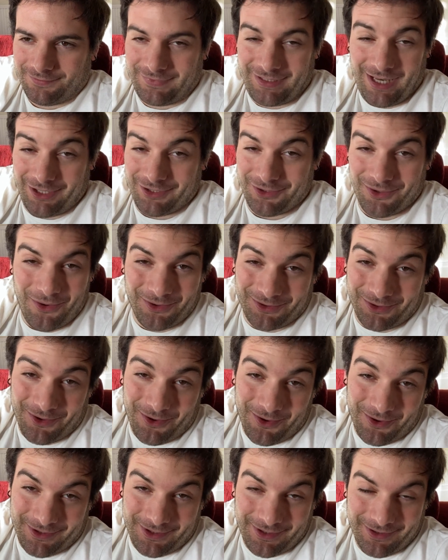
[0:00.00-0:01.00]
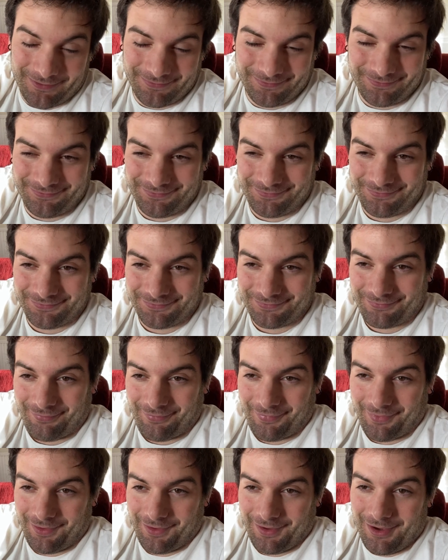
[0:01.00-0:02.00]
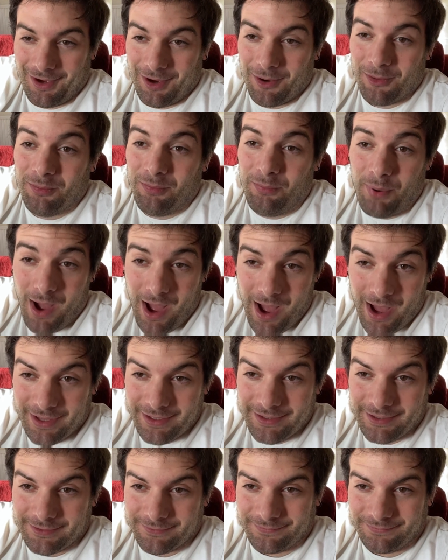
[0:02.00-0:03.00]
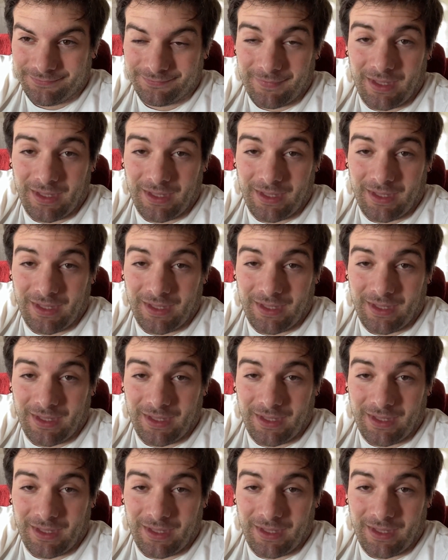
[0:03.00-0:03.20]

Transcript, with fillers: Takes all sorts. But